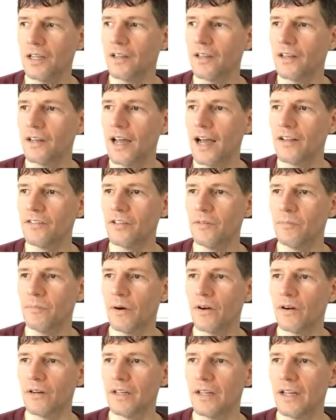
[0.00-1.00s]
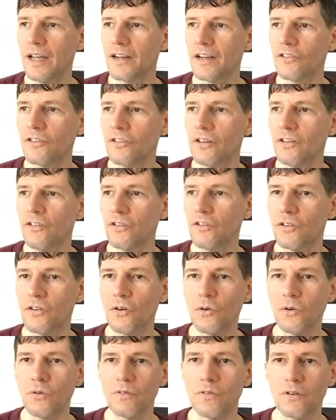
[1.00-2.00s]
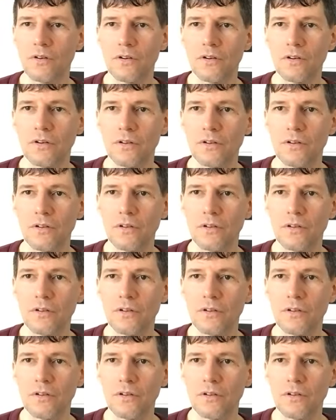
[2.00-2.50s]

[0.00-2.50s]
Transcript: And the Nazi party actually took over